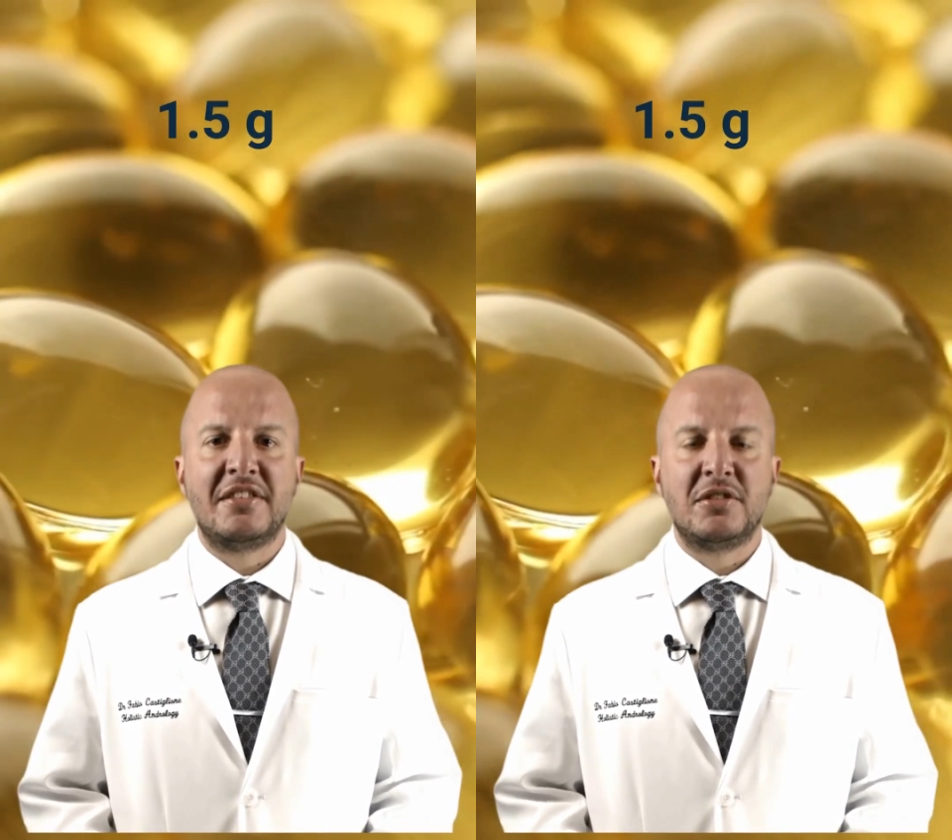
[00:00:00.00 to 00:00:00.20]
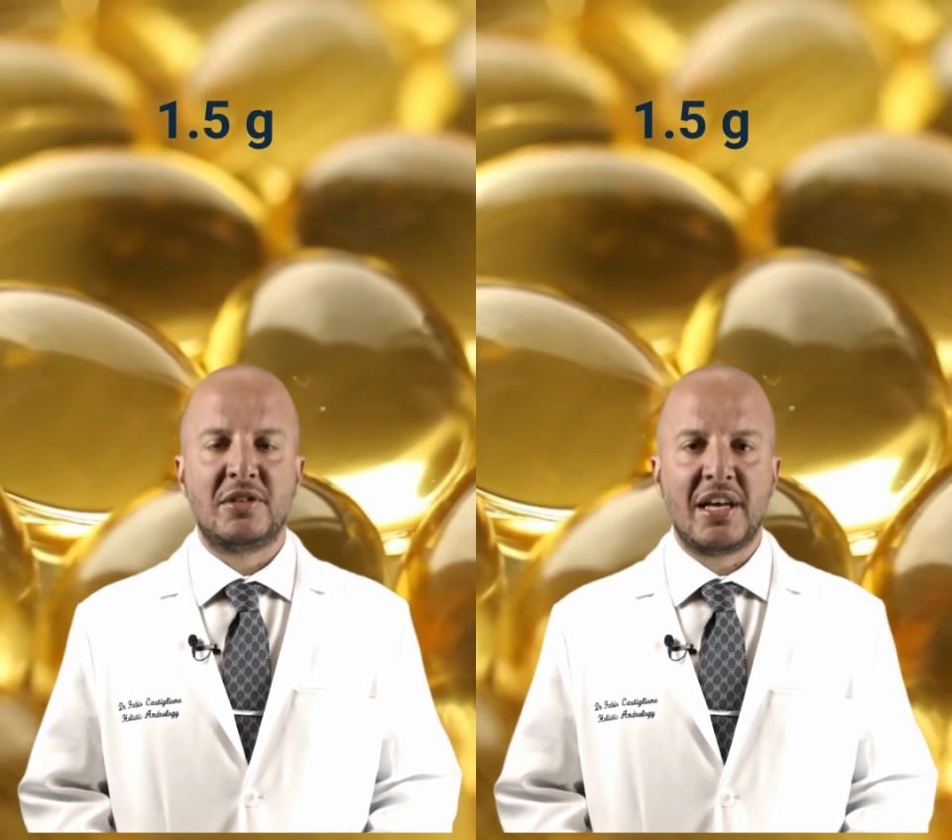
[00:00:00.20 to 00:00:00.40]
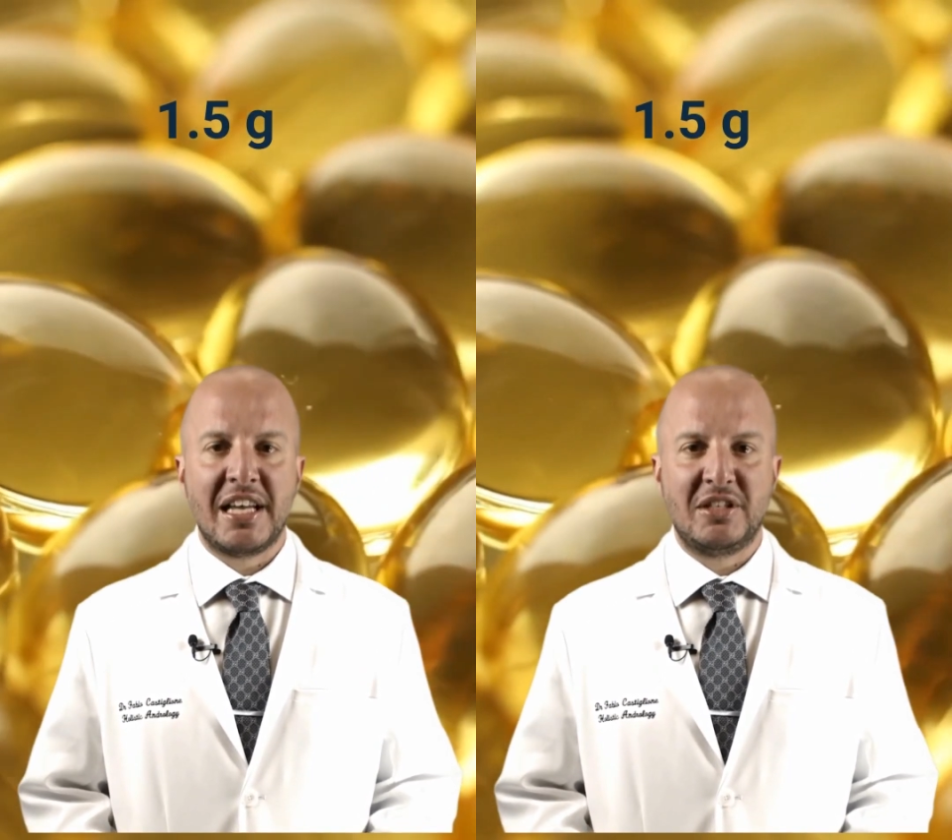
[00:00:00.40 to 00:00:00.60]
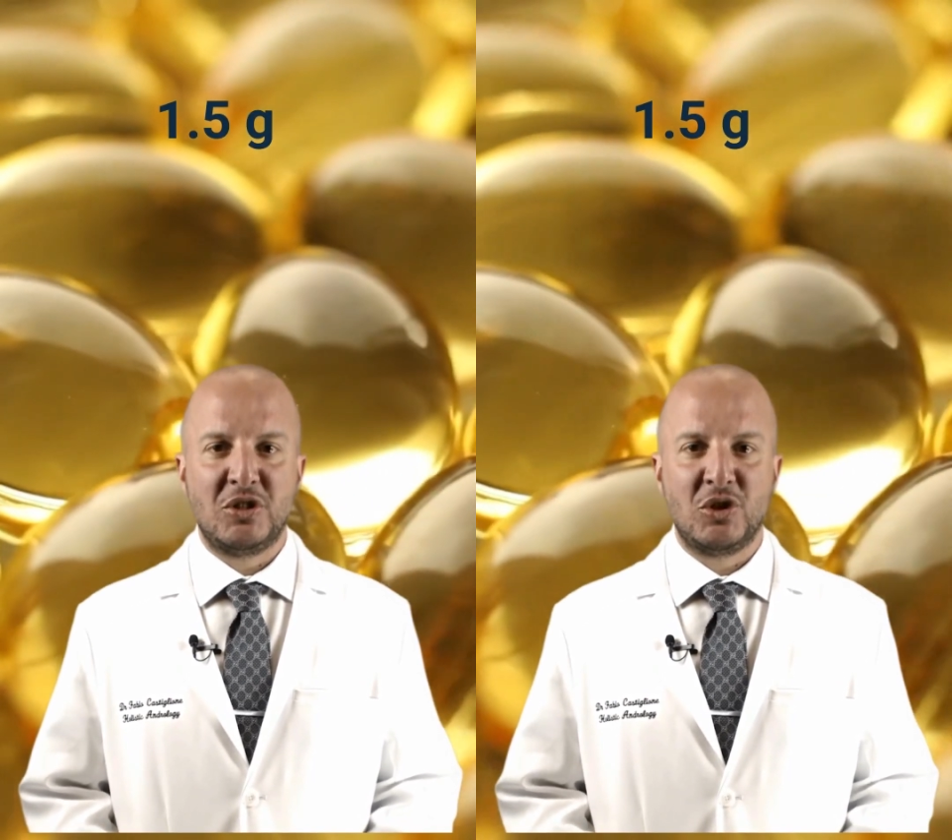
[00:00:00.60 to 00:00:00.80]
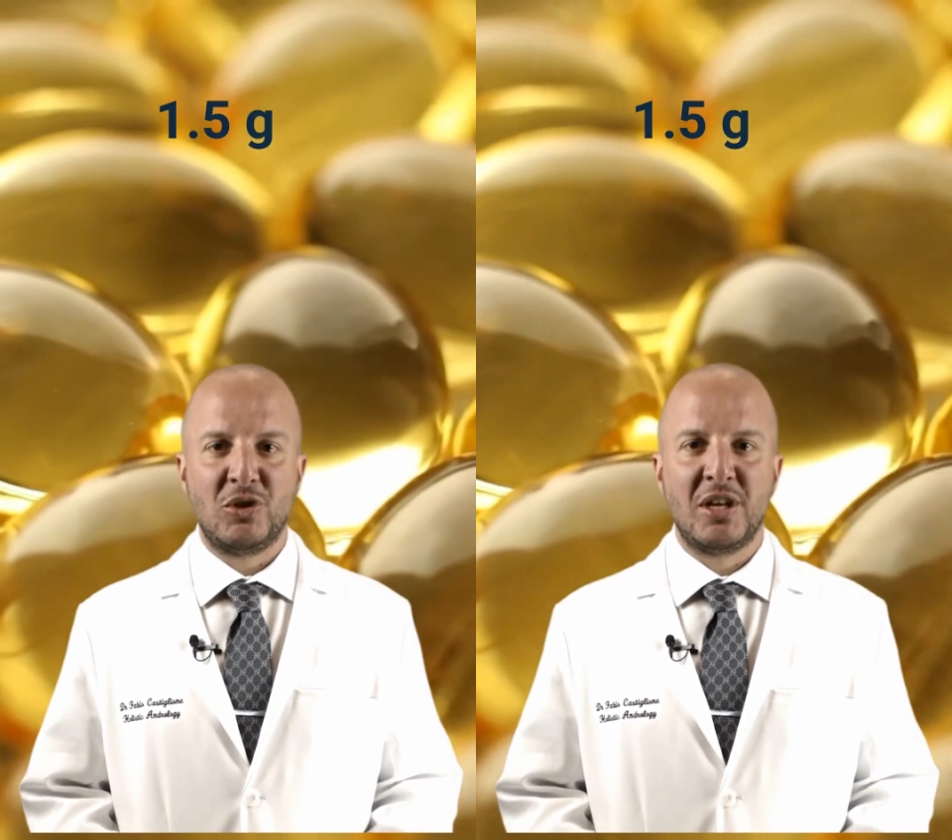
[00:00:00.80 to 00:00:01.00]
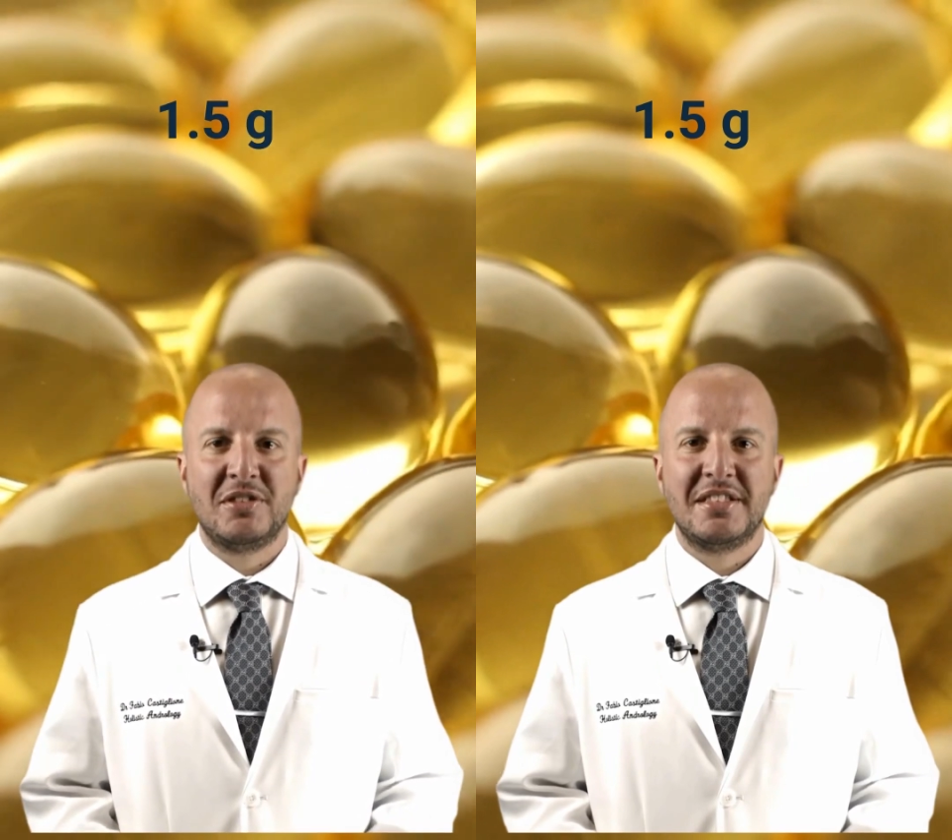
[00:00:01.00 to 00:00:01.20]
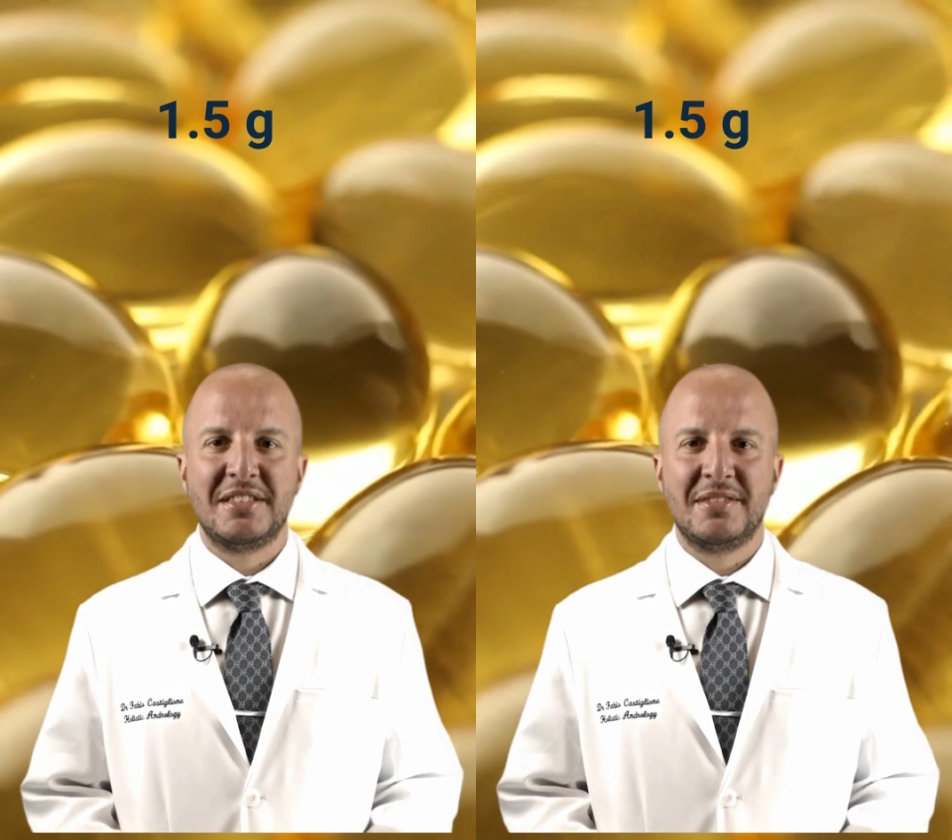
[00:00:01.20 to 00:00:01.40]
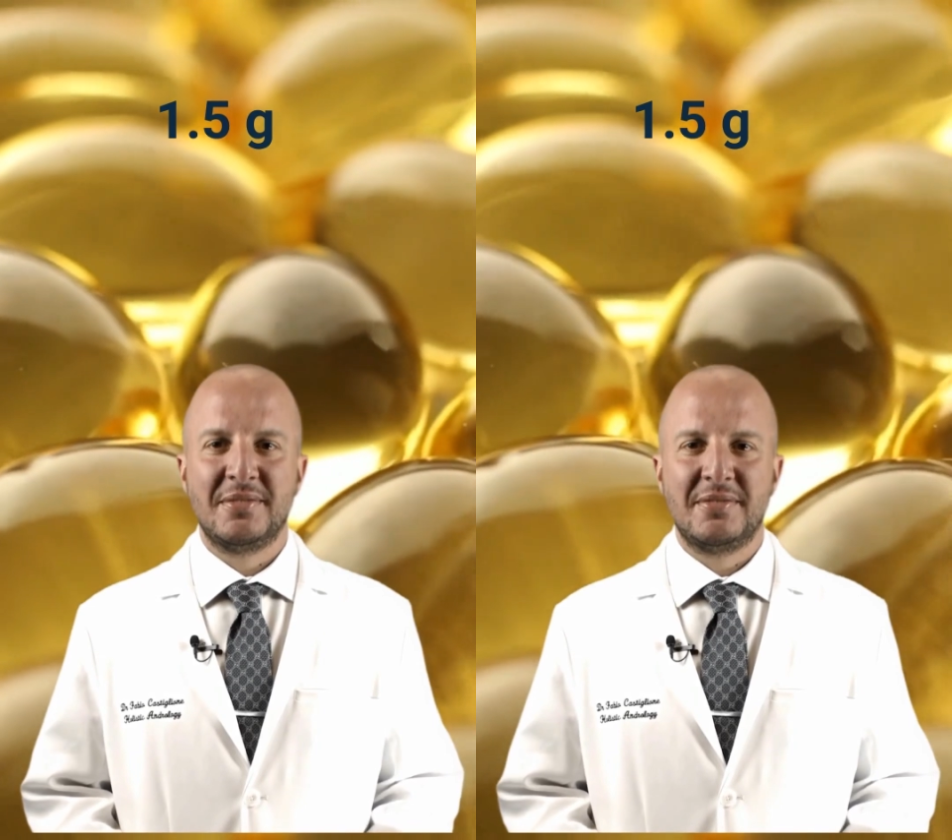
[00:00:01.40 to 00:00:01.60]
split into 2 doses.